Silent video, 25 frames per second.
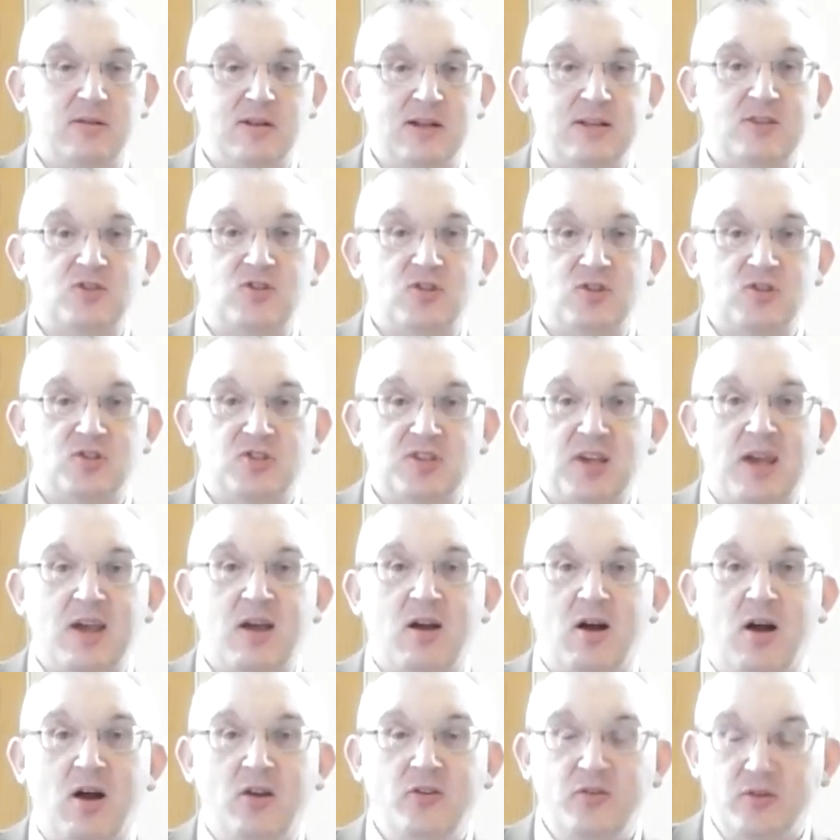let's just say
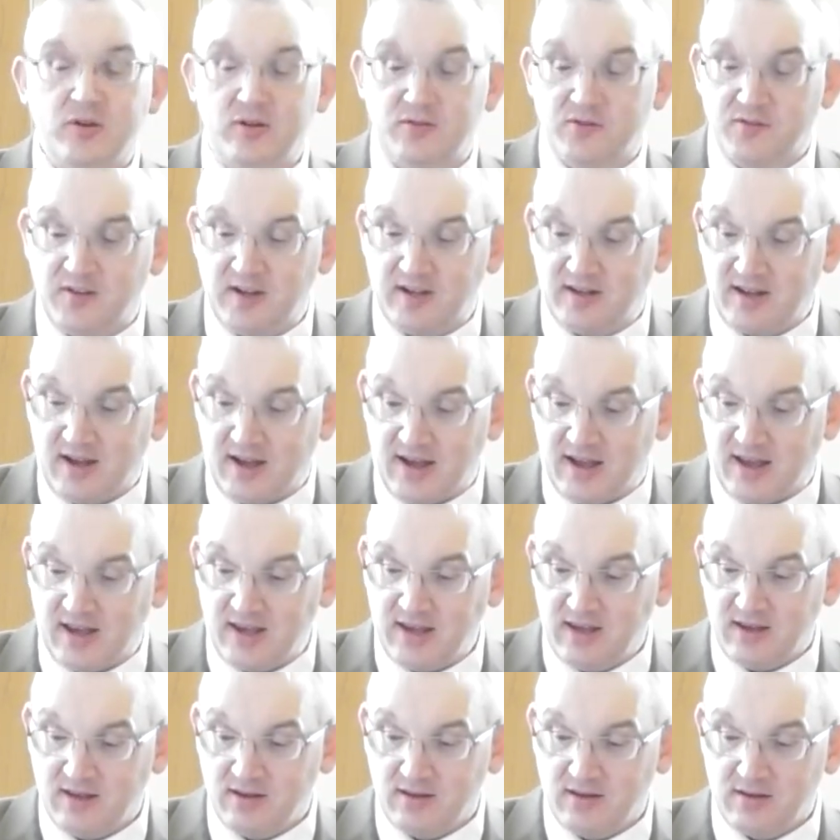100 feet
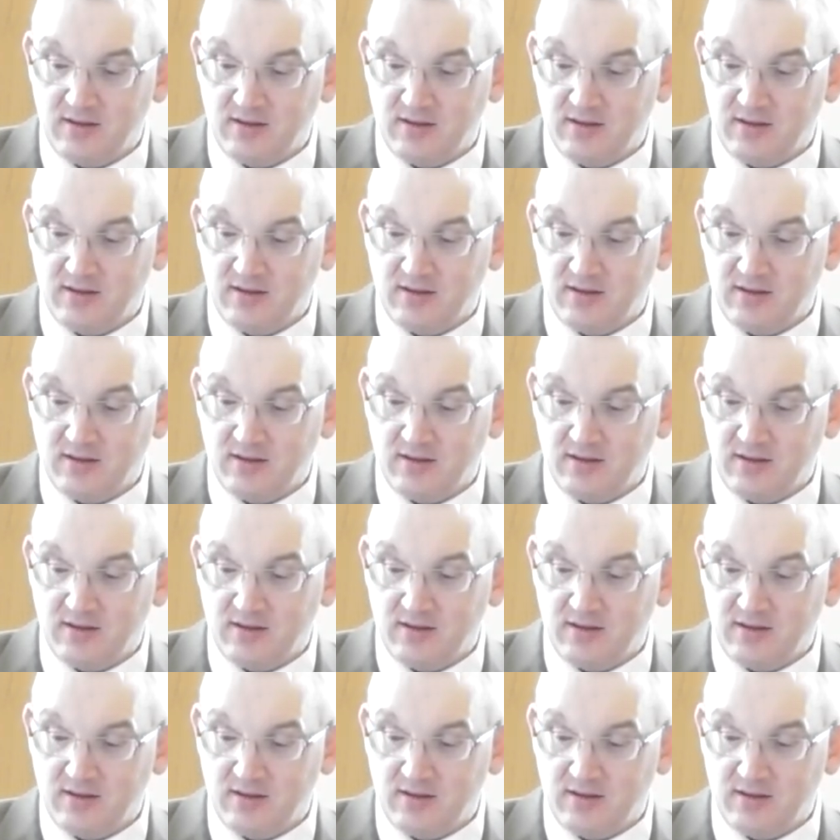high.